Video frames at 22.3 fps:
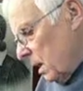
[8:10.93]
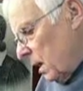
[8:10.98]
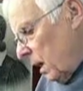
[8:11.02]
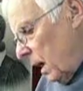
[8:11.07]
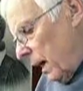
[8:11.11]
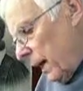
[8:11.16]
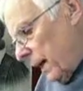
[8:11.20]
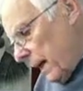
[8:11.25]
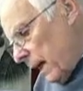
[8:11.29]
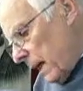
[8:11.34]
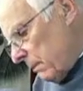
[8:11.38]

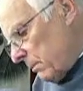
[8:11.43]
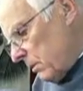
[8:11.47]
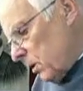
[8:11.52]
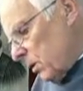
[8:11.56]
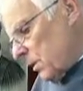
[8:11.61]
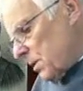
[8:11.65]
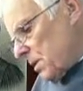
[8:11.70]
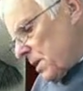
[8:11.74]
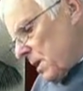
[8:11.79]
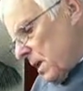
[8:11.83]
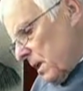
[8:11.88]
I am
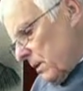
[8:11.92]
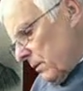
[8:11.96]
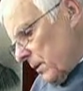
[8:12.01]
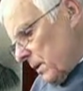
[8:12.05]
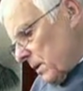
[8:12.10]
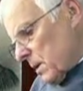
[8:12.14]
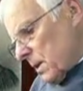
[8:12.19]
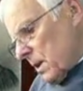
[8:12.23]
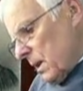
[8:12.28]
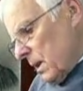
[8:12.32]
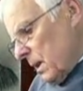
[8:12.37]
your
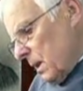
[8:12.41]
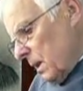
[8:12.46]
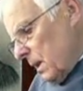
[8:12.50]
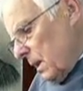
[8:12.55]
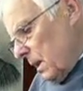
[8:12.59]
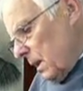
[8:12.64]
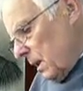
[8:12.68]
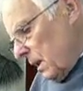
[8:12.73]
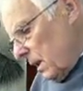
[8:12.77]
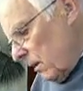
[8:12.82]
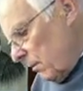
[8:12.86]
servant.
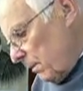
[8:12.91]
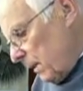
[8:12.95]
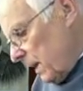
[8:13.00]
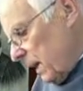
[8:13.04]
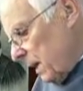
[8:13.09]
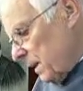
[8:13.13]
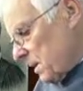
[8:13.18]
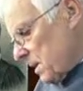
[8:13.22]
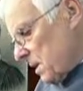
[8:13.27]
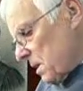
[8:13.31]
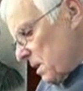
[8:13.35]
Give me
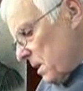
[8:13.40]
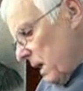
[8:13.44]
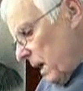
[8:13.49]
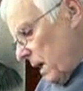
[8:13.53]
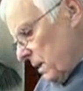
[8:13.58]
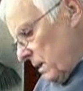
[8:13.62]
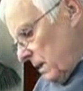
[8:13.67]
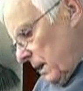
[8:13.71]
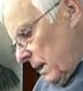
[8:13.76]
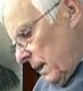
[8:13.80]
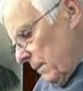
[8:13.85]

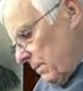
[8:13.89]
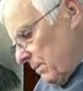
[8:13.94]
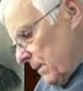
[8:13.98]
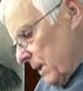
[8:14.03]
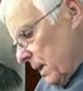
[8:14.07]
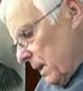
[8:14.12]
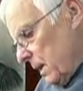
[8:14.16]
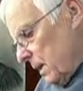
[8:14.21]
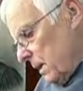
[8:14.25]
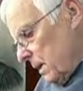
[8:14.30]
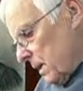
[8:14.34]
understanding,
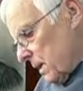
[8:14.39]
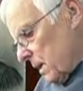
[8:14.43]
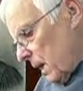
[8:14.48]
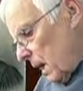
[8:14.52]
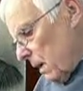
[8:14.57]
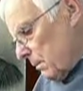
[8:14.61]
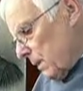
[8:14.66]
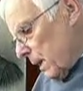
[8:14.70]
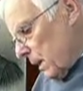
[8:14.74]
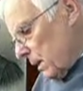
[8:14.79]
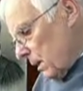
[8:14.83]
that
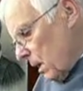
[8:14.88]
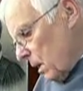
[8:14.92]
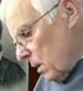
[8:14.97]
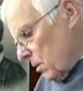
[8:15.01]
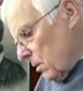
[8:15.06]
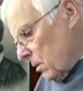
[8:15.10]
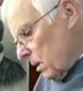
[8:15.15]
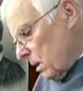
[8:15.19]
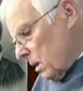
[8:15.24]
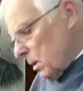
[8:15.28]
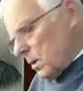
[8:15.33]
I may
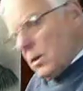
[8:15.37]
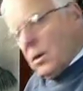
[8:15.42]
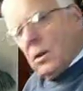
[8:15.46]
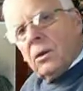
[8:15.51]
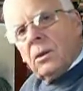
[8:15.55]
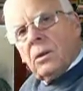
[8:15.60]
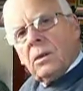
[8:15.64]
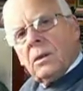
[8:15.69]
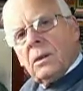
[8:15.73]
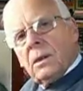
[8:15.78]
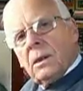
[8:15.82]
know
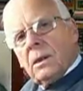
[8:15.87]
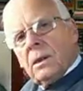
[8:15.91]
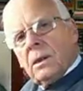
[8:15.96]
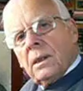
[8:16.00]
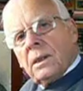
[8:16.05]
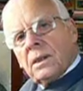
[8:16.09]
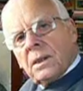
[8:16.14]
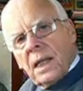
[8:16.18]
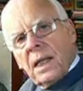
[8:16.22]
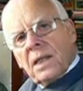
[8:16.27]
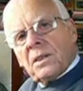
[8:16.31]
your
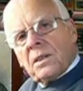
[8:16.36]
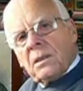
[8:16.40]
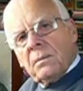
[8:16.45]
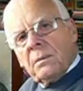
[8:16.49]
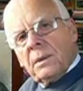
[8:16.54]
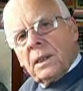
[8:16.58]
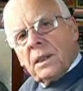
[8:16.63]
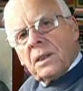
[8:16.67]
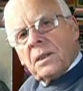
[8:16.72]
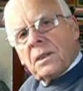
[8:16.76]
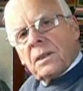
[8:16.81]

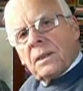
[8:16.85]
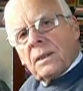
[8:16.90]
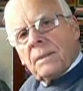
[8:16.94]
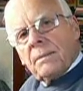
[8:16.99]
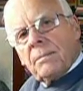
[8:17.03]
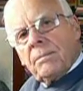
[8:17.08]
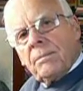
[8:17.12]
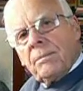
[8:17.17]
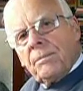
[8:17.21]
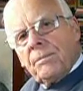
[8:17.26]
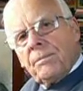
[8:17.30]
testimonies.
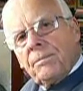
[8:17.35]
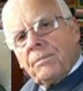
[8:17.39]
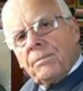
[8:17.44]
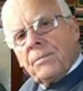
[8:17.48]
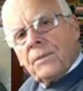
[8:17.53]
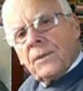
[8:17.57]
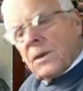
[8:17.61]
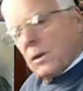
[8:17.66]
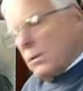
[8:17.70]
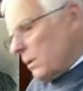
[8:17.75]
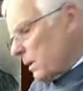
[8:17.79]

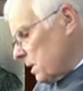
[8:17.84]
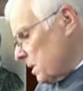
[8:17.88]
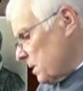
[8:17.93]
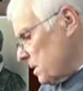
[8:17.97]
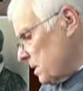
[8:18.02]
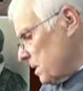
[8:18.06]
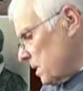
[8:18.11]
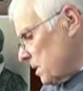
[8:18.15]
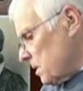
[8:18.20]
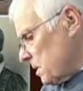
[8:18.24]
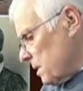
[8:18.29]
So what
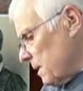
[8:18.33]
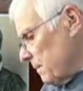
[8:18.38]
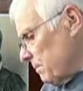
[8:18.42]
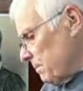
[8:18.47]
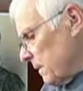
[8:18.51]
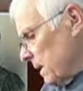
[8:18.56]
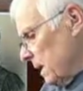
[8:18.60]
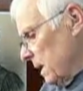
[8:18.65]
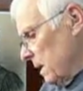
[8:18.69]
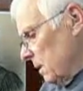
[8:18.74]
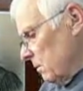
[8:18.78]
is this?
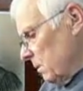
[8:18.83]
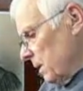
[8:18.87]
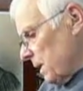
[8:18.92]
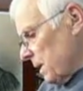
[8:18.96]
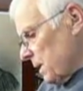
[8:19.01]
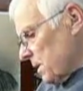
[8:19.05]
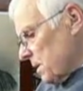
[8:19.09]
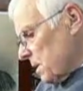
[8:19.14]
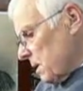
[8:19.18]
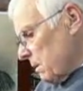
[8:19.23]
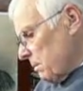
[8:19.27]
Well,
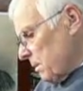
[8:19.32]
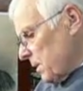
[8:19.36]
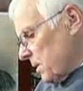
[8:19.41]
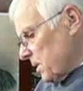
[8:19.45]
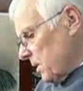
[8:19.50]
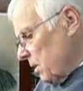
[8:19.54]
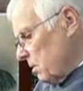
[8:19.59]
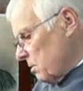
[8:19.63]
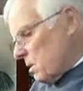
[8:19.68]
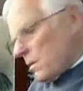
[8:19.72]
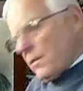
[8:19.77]
it's the
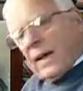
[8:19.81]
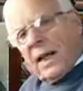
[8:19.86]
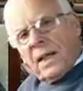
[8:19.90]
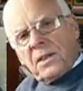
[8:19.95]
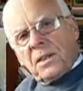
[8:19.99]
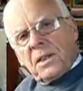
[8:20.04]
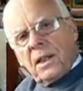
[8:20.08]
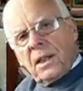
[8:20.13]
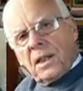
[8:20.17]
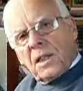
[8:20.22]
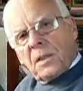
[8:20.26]
pursuit of
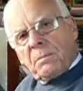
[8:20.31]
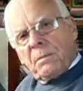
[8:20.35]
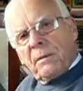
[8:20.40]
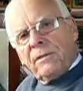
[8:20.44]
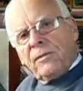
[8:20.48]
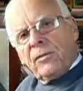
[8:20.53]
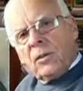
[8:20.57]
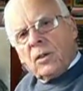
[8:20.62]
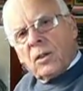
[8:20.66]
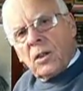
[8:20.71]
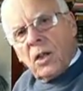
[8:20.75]
excellence
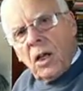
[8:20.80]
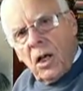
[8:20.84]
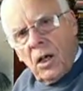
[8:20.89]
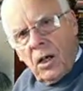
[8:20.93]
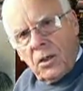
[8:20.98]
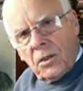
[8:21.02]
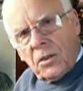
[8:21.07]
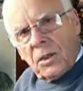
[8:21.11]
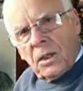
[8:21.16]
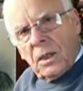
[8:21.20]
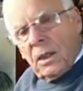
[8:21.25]
before
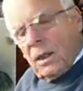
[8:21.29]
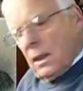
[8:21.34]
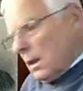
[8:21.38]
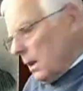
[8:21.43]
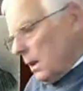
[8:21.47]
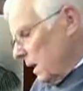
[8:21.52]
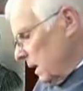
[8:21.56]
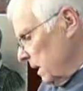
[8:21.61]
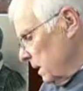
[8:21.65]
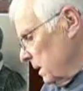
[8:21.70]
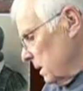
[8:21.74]
God
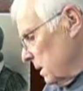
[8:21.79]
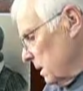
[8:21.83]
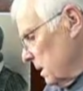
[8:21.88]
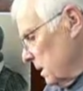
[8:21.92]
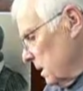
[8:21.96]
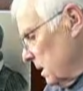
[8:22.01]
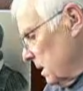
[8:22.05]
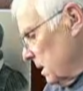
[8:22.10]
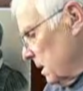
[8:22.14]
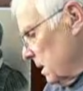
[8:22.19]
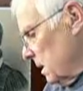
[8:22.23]
in
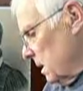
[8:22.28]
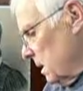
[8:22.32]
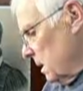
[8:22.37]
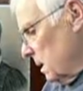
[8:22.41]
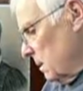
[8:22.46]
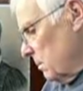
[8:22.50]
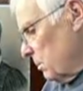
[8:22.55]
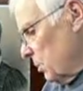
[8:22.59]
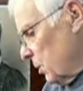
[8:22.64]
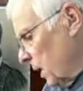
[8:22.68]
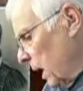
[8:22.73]

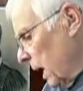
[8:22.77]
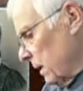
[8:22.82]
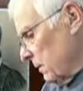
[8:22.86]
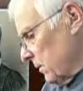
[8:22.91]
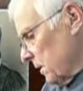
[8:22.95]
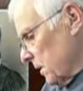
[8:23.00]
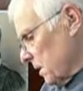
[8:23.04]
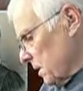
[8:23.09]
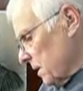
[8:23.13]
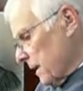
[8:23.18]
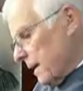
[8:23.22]

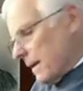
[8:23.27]
private.